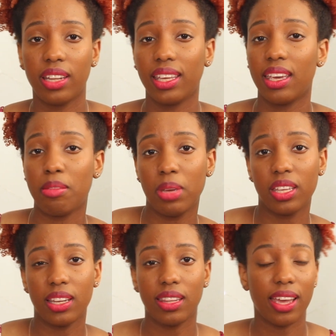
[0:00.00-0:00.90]
They can
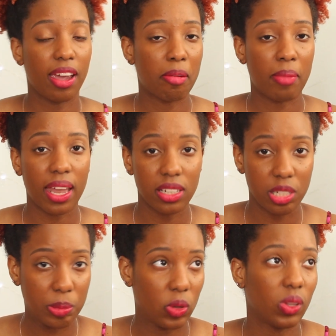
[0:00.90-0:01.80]
make the hair
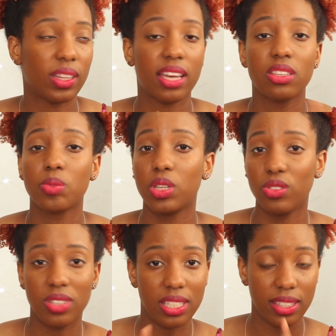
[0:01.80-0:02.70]
manageable. That's when
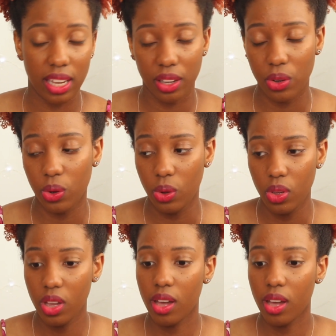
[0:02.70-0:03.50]
you detangle,